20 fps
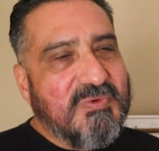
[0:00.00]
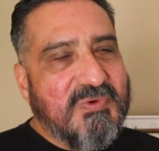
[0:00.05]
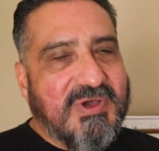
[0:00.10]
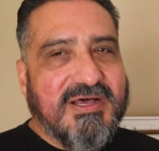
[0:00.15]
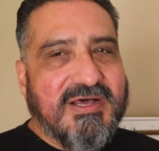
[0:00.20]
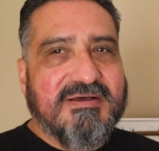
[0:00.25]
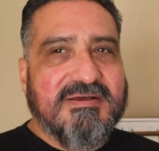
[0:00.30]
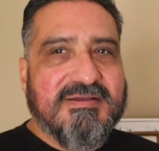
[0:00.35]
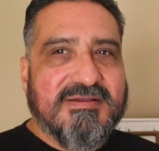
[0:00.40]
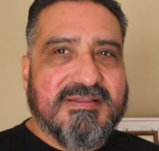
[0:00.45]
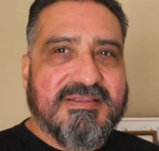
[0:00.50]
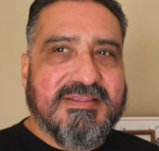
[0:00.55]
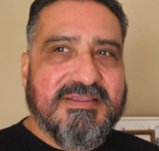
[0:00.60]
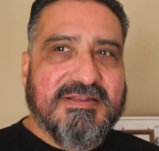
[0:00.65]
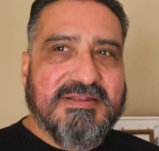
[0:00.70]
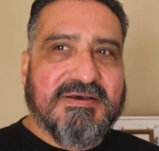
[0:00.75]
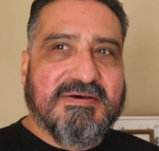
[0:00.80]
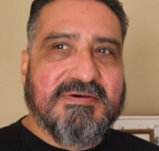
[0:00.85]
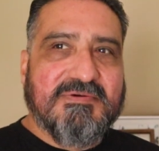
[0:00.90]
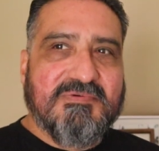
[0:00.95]
Well,
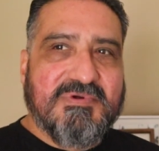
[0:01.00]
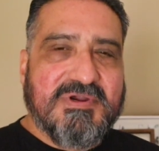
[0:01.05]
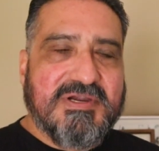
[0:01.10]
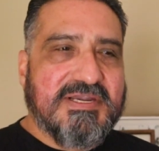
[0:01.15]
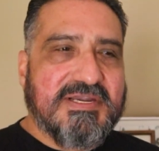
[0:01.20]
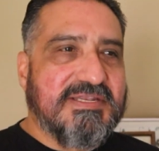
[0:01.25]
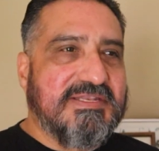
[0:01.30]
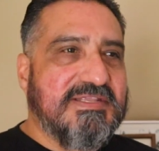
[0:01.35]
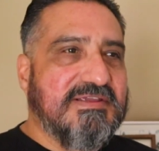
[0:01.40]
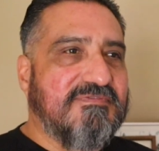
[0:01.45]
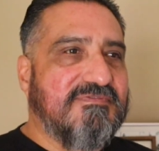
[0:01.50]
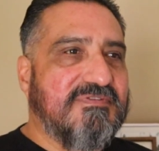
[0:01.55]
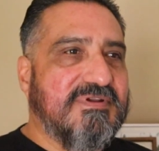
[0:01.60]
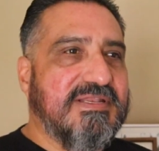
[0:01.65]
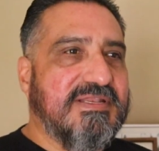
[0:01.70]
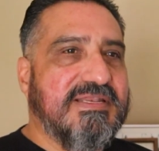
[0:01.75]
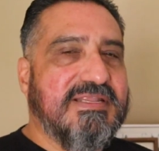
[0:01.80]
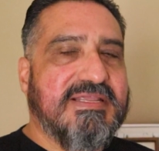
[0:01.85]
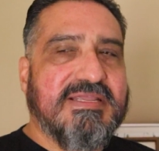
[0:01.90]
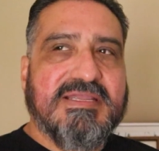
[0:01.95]
you know, we're in a
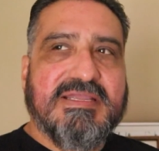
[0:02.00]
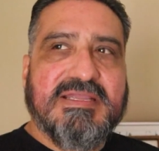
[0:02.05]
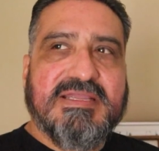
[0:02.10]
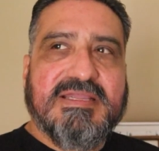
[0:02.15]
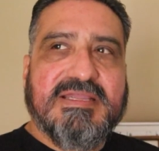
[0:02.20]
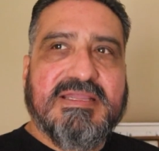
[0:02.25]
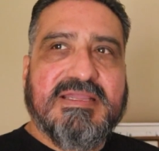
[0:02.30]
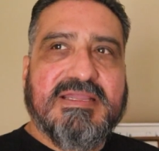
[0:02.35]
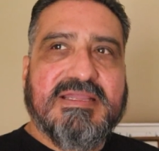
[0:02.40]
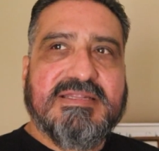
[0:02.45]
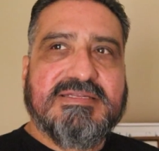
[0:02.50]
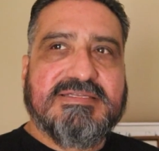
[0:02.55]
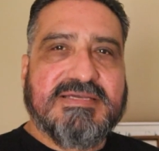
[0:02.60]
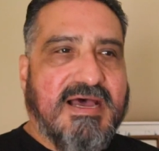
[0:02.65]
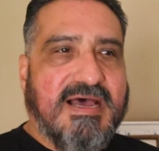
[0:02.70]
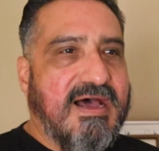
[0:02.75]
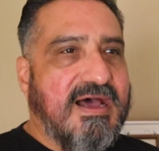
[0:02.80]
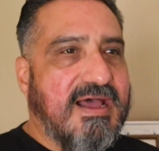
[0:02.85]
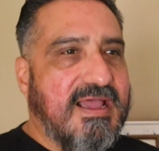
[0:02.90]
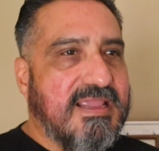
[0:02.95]
different
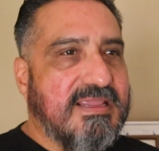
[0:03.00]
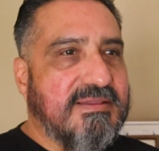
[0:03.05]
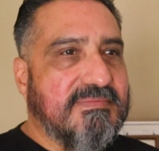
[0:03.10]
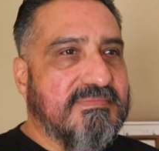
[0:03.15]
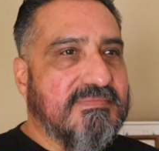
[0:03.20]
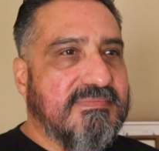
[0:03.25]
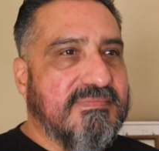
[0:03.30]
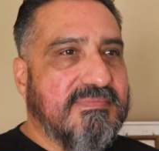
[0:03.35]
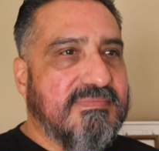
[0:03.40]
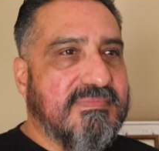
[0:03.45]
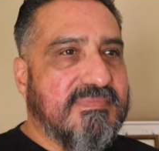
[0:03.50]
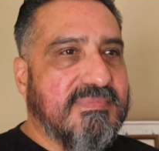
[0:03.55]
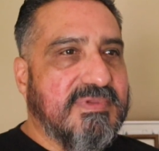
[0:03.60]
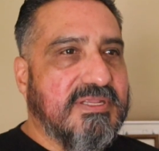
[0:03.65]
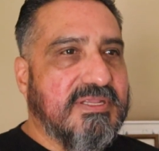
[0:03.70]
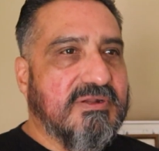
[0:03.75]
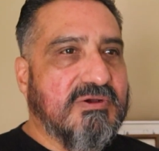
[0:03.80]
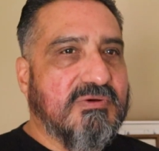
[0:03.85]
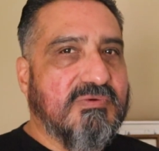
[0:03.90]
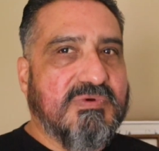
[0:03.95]
time,
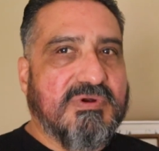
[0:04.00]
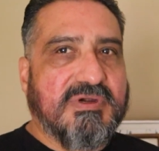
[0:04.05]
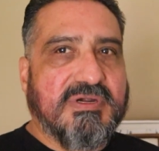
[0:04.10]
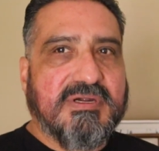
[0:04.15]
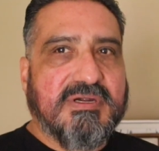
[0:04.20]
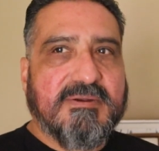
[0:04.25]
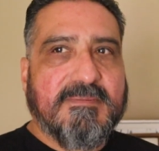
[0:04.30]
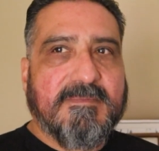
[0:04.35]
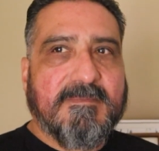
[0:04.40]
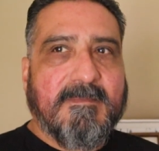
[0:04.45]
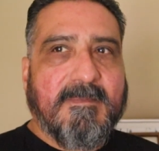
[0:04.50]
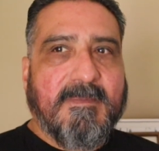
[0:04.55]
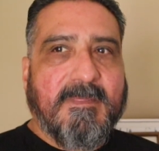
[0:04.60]
you know, where